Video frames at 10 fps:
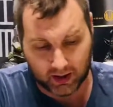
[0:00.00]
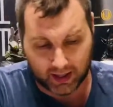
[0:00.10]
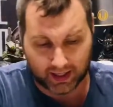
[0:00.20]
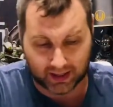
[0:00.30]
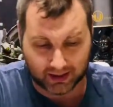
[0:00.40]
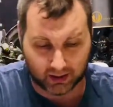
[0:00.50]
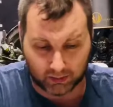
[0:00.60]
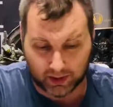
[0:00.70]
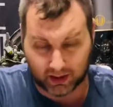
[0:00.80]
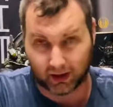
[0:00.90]
I guess they don't
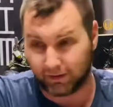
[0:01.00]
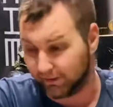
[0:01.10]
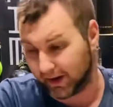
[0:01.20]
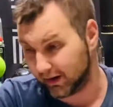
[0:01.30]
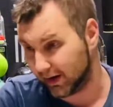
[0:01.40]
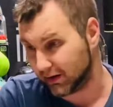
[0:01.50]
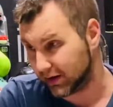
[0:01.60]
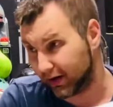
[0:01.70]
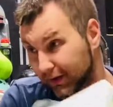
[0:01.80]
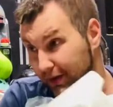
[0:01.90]
make enough Firehouse stuff.